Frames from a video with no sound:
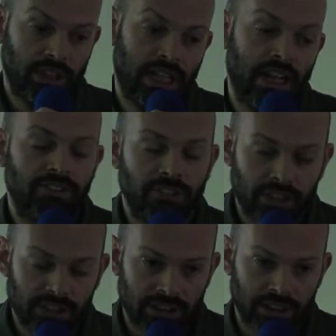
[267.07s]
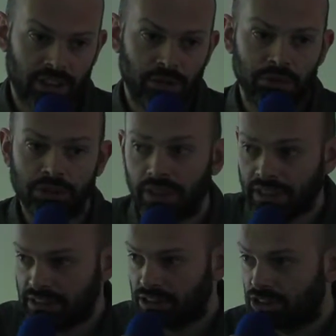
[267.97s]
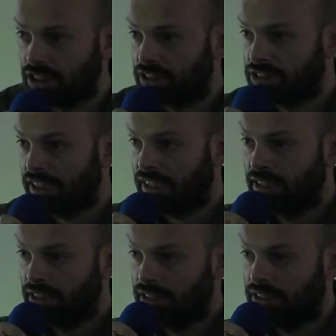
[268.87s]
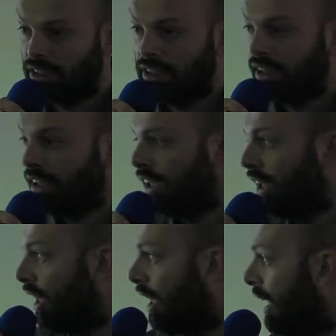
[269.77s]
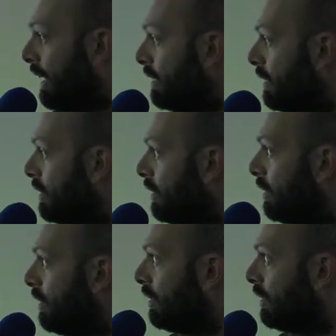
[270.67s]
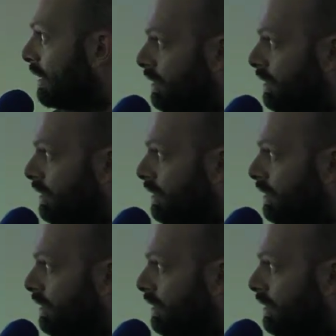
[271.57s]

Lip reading: How far does it go? Do I need to charge it? And they